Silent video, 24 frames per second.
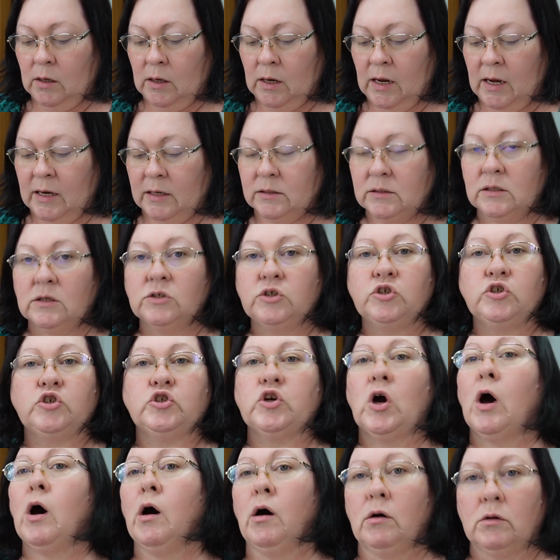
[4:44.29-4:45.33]
has a
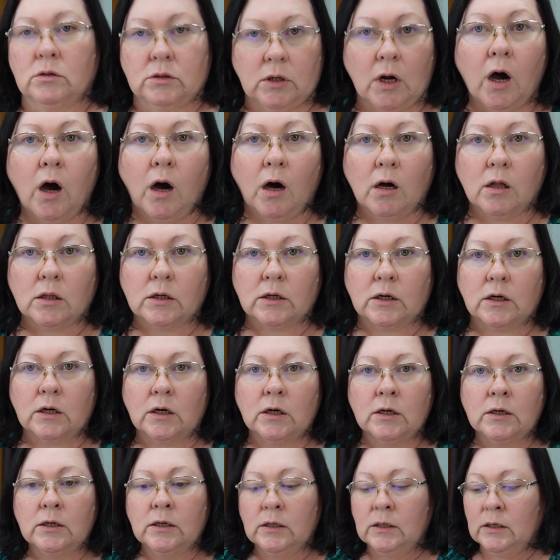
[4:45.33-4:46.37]
shawl collar.
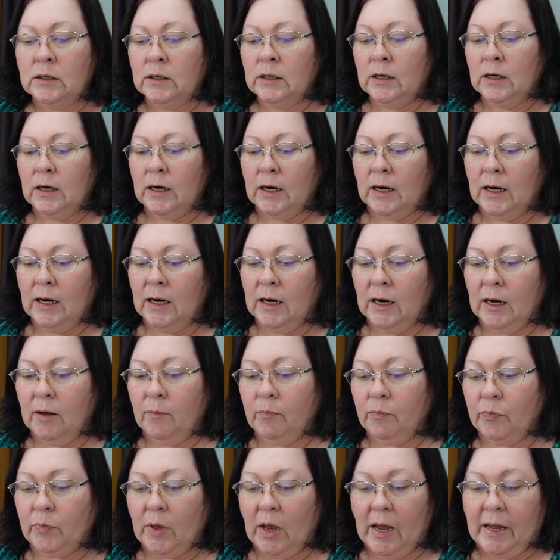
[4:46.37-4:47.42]

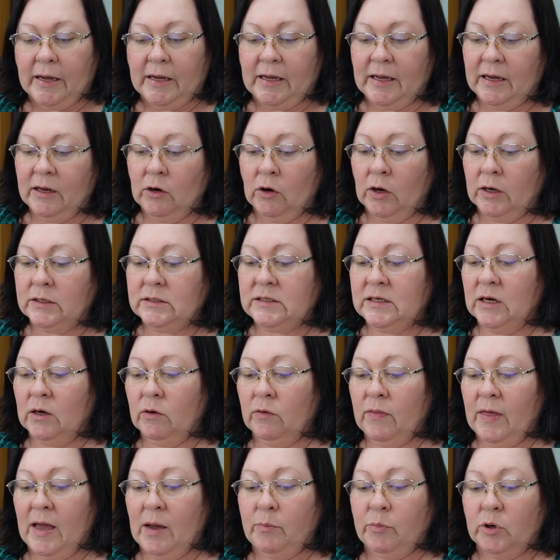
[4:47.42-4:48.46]
I cannot tell
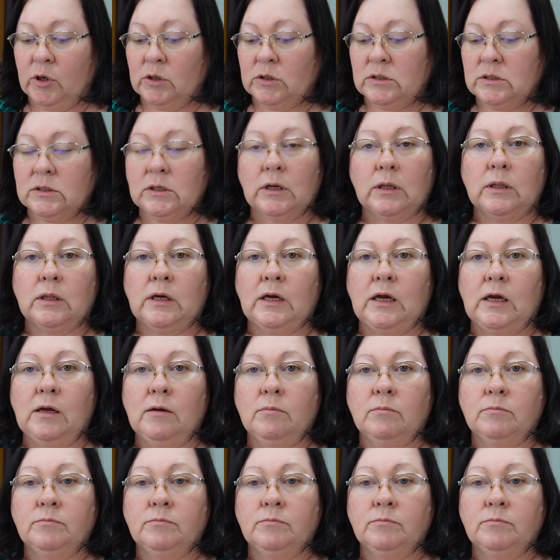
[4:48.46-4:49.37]
that personally